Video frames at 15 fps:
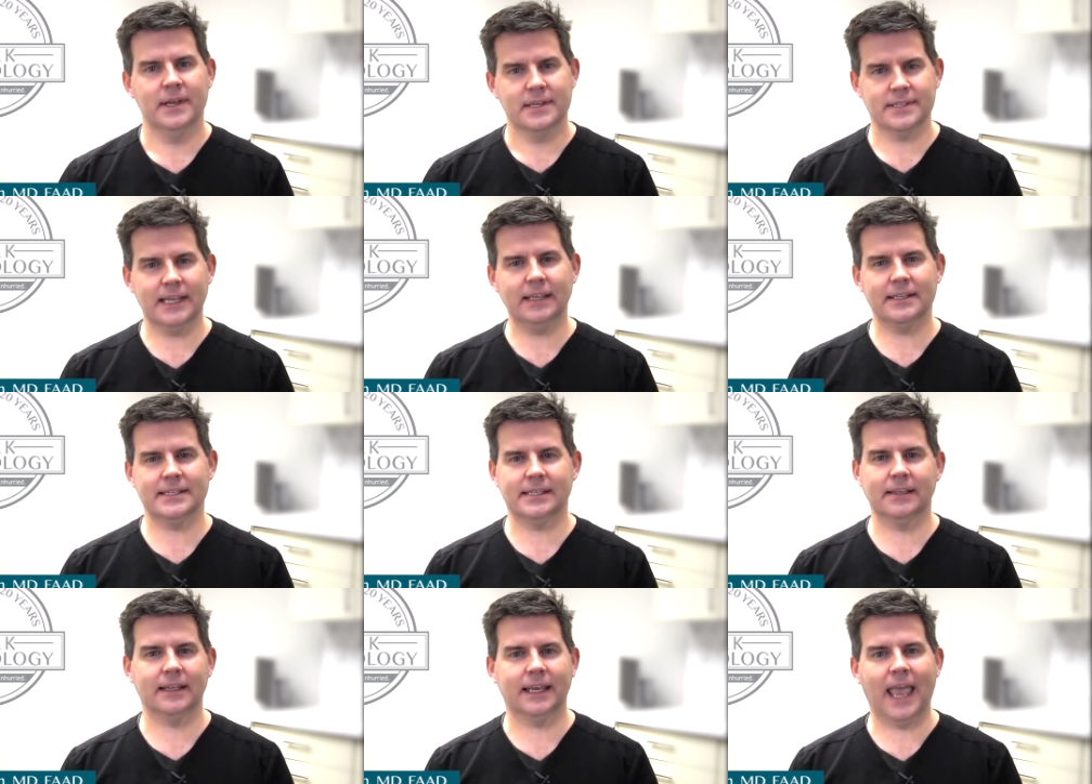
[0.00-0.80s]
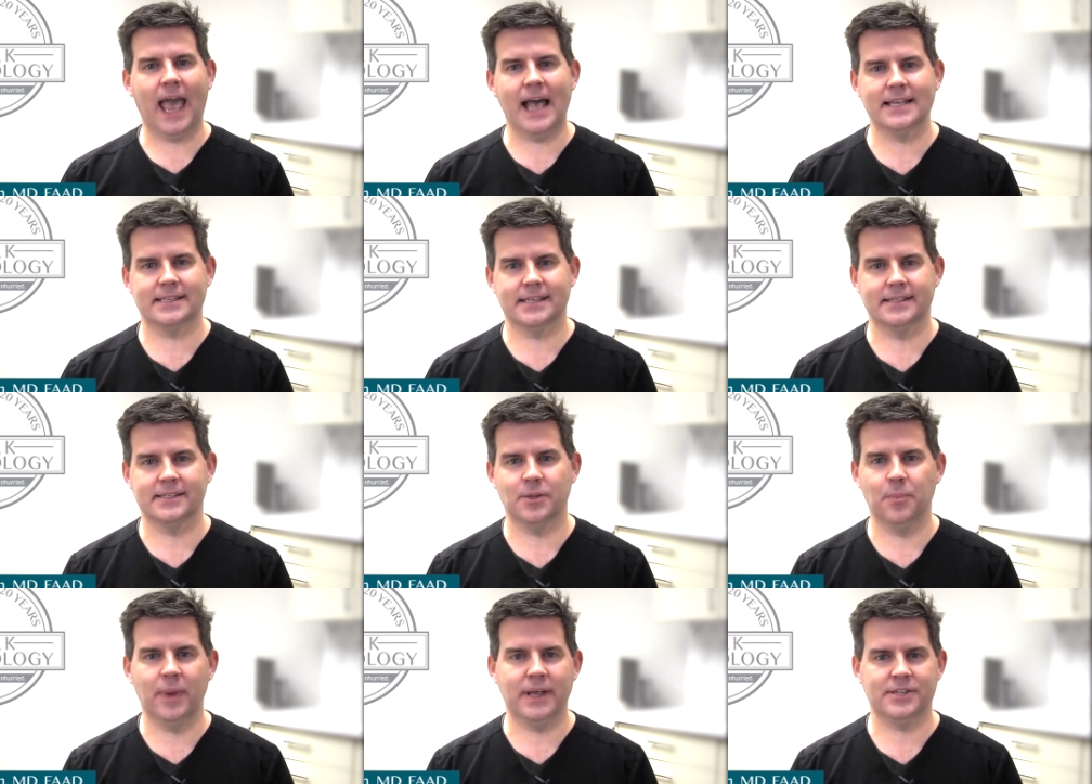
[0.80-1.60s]
Salicylic acid is
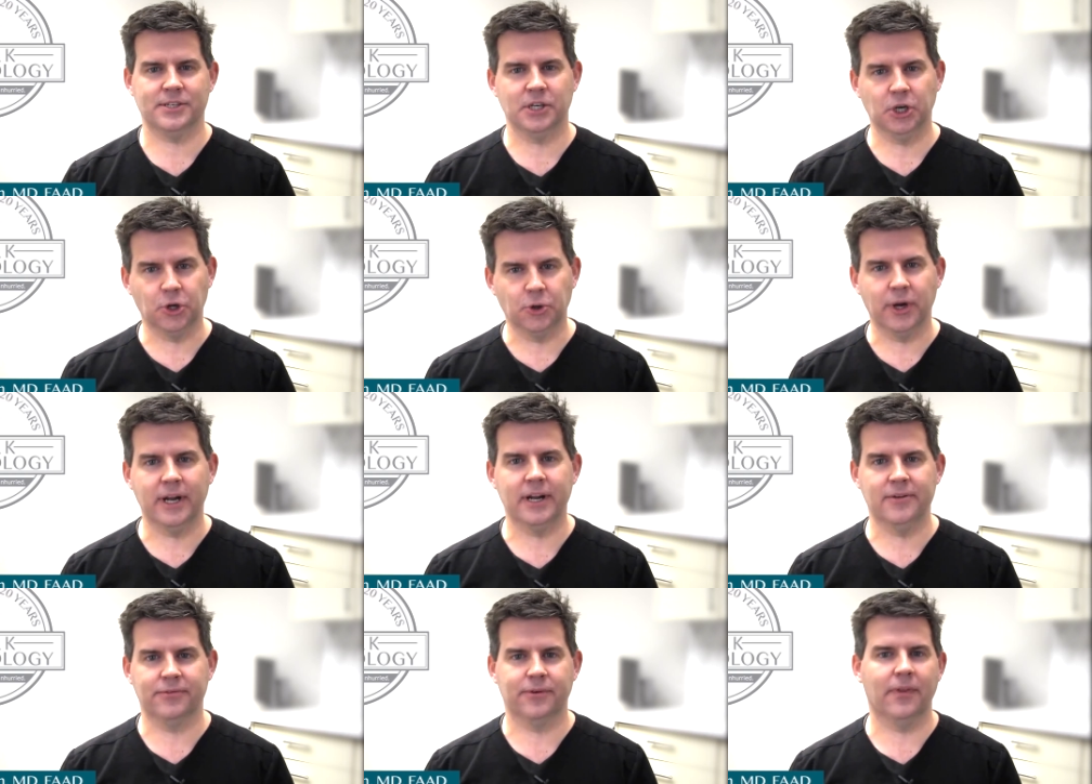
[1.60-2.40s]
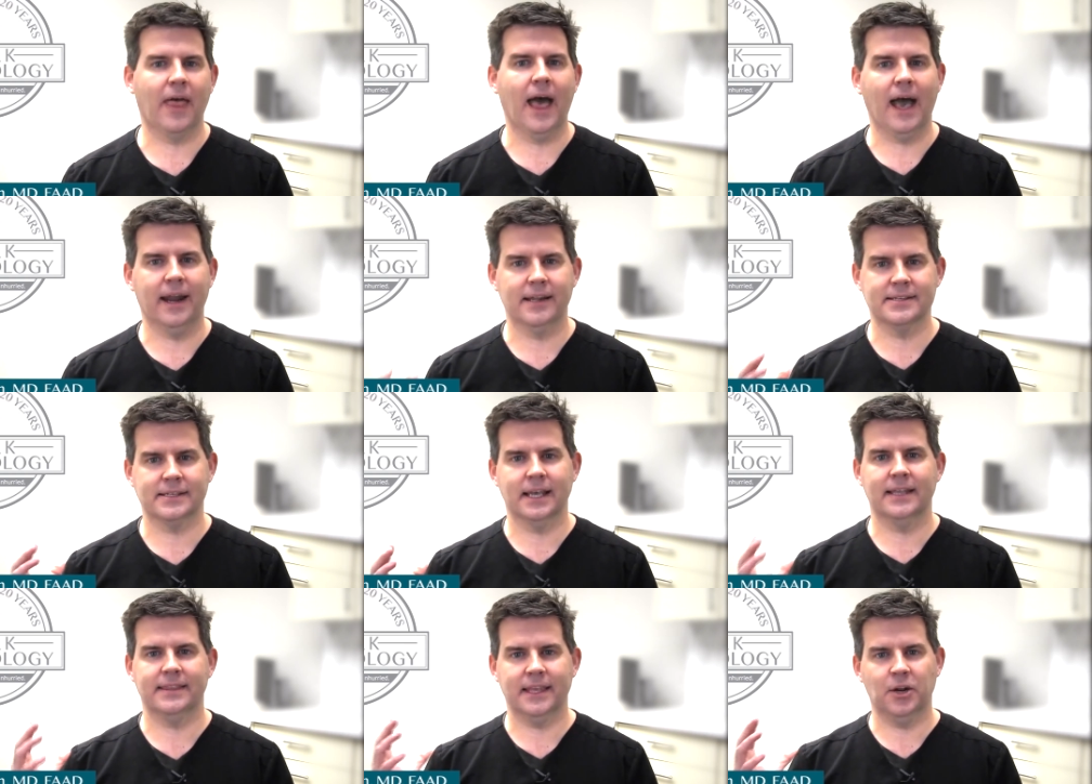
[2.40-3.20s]
the best ingredient for that. It's
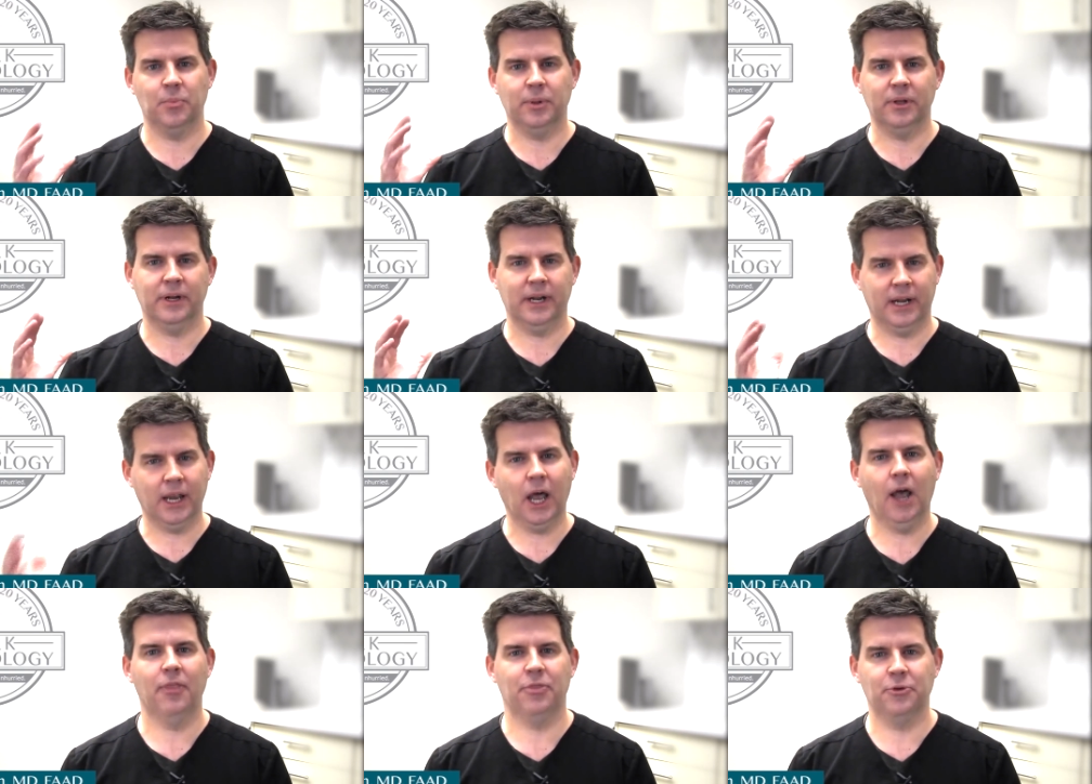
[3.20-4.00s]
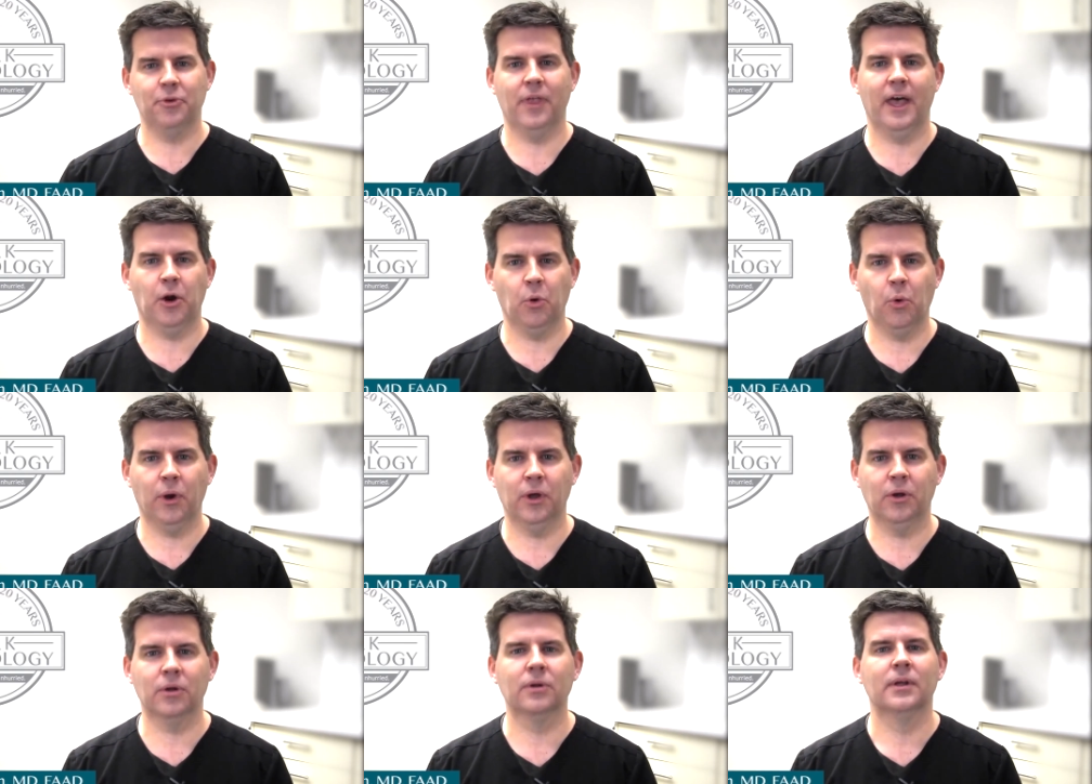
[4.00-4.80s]
got that ability to cut through that
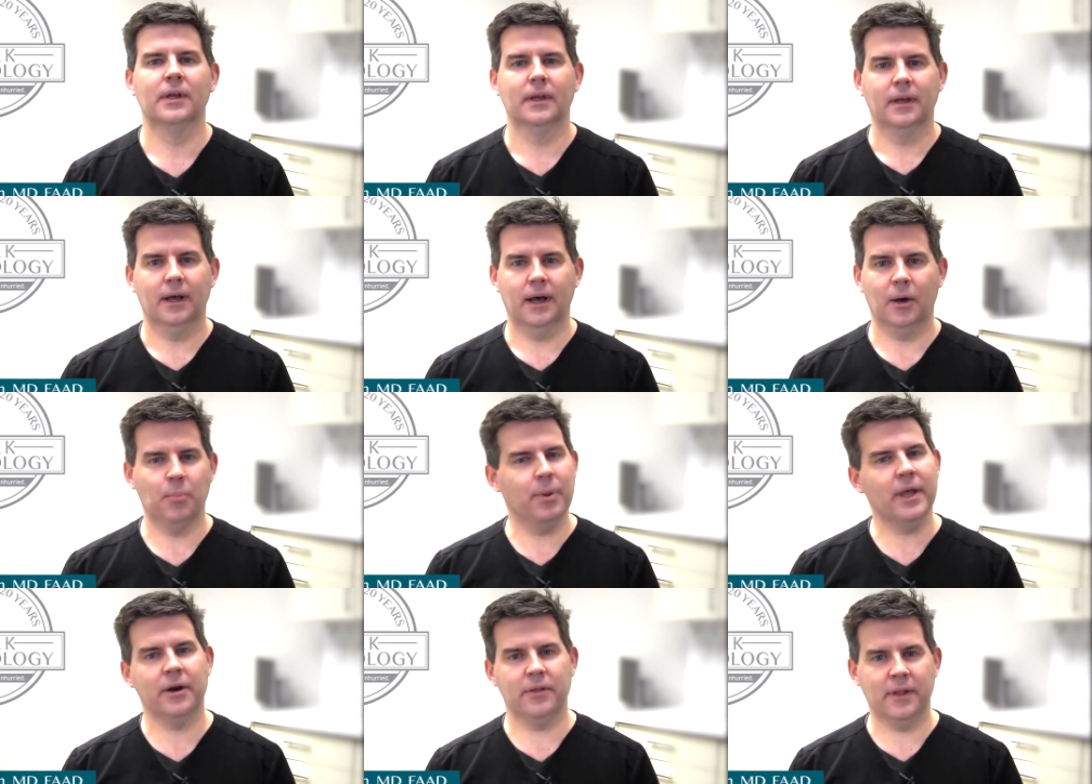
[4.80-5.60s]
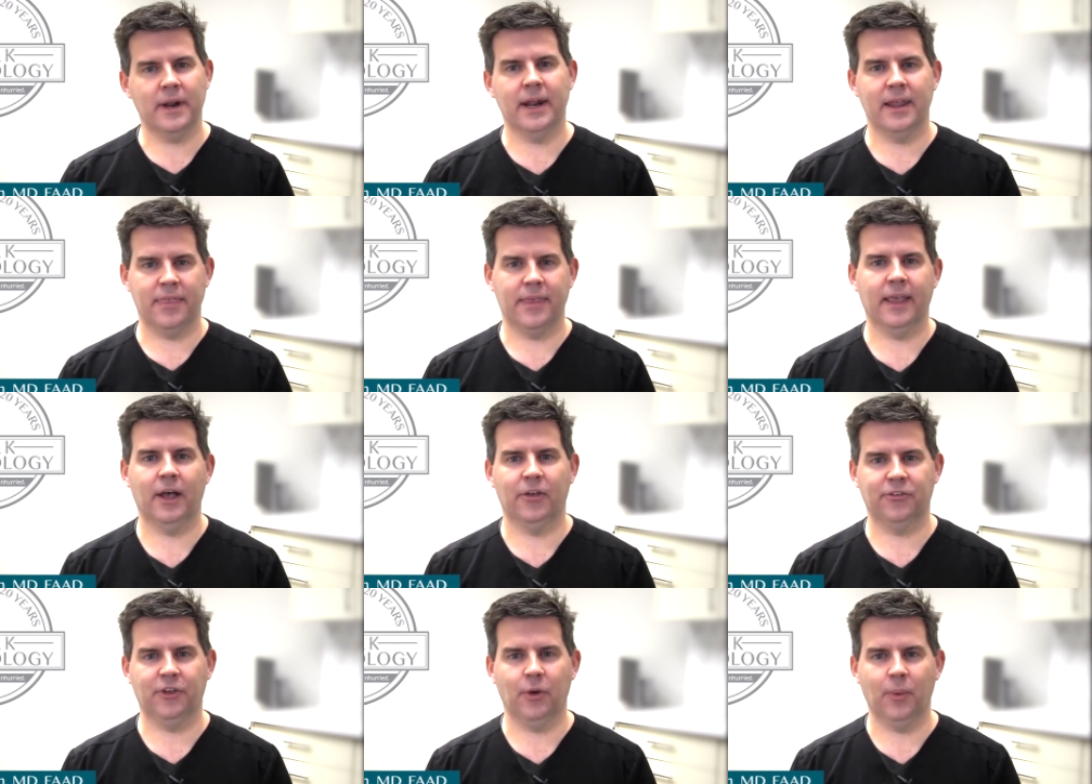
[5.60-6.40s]
oil better than anything
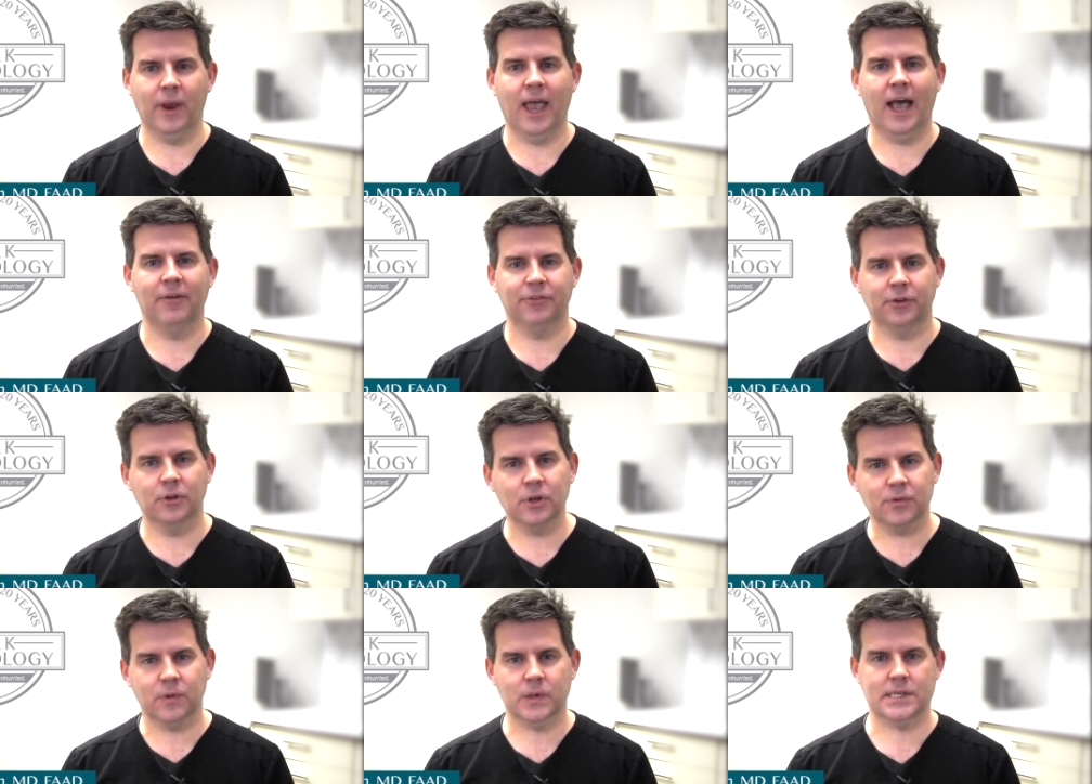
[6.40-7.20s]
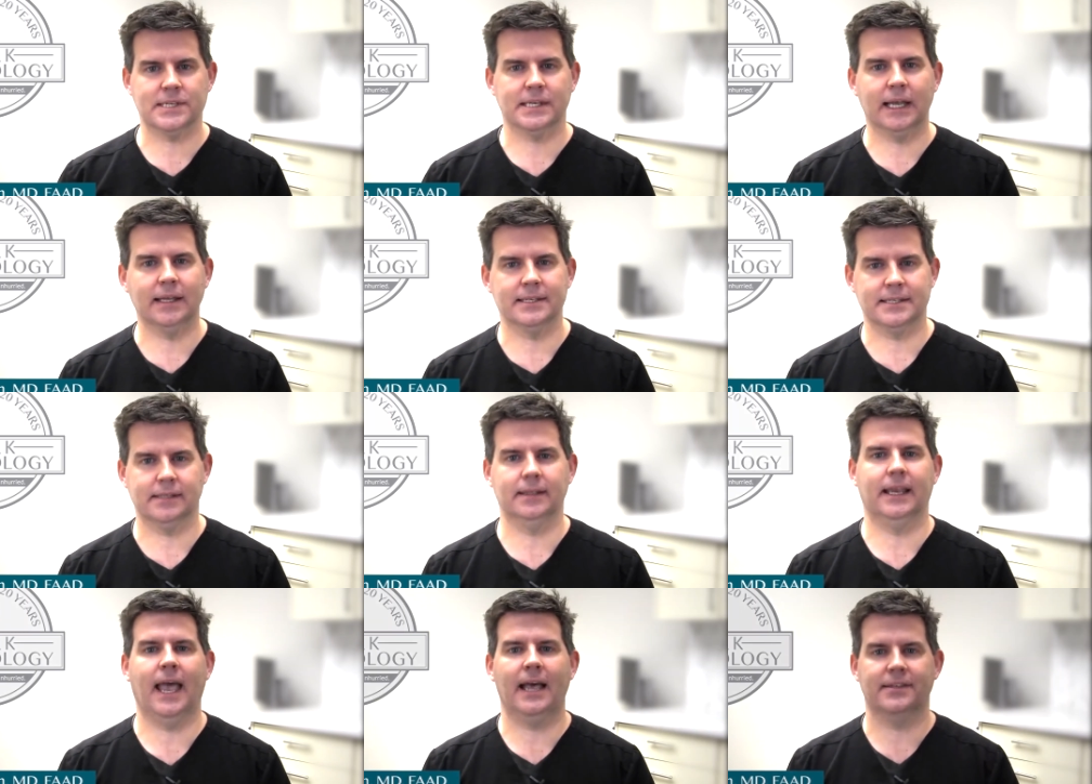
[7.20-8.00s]
else that we have. So look for a
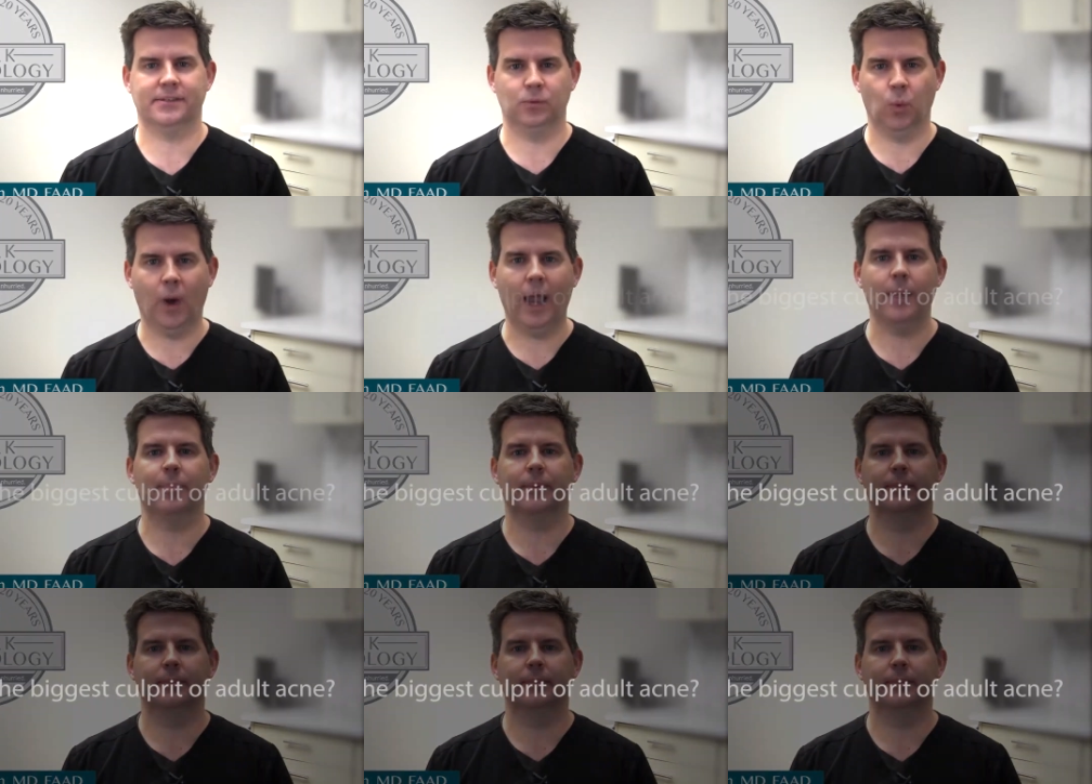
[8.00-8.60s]
salicylic acid wipe.